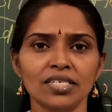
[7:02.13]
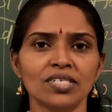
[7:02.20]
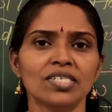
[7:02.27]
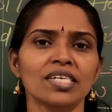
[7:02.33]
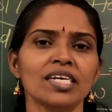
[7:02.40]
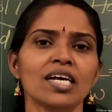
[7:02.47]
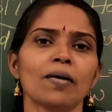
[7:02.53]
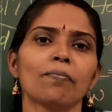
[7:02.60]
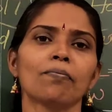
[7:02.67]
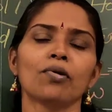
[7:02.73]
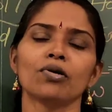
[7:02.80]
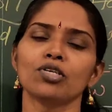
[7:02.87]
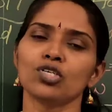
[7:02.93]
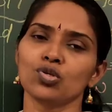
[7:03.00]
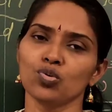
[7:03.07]
C
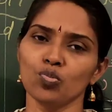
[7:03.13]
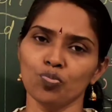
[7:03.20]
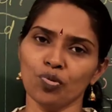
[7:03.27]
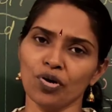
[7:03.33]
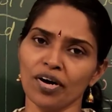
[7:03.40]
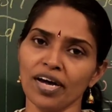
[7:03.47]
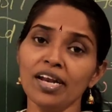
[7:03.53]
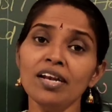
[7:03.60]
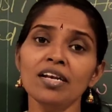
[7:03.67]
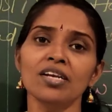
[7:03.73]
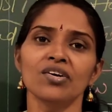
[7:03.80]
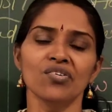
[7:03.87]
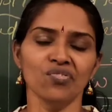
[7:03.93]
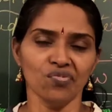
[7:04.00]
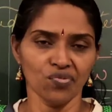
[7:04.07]
upon
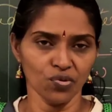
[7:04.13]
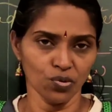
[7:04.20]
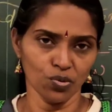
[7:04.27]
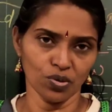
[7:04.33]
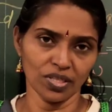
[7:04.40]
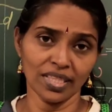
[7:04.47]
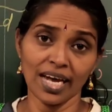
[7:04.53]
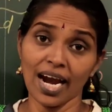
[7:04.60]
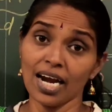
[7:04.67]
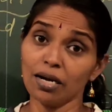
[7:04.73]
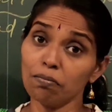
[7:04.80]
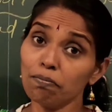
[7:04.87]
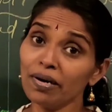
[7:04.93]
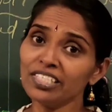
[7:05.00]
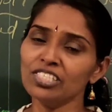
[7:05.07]
2.4.
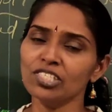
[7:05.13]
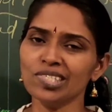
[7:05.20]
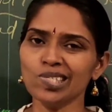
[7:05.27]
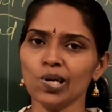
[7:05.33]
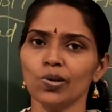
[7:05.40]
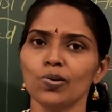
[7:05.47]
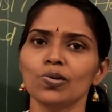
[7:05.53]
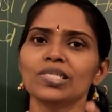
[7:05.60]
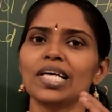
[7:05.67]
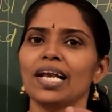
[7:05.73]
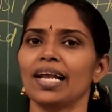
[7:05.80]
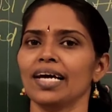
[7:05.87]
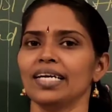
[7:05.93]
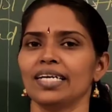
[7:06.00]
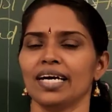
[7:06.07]
That much slow the
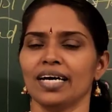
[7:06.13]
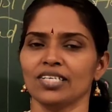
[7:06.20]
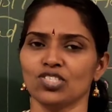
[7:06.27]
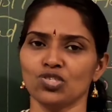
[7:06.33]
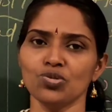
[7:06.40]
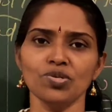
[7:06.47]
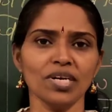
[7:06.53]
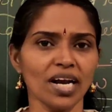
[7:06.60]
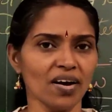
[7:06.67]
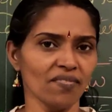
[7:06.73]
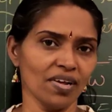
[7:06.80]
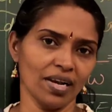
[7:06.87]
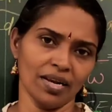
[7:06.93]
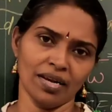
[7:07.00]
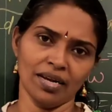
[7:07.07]
light has to
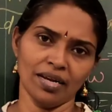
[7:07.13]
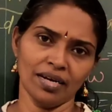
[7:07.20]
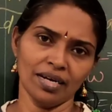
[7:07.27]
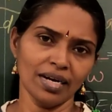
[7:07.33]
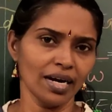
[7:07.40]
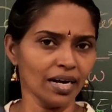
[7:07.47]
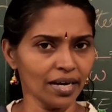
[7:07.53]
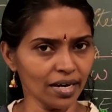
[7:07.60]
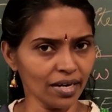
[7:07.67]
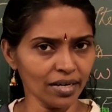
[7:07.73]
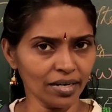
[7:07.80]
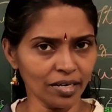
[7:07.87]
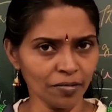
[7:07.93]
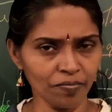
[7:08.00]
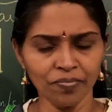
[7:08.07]
travel. Clear?
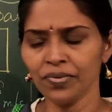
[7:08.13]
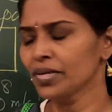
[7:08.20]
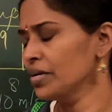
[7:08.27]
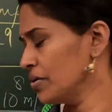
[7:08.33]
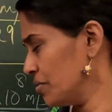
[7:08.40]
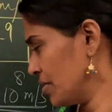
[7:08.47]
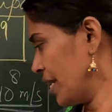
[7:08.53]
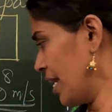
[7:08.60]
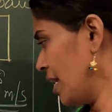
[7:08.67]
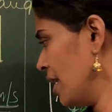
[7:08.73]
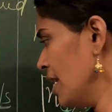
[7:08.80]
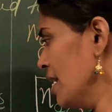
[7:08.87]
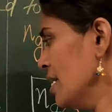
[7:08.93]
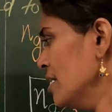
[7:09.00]
Okay.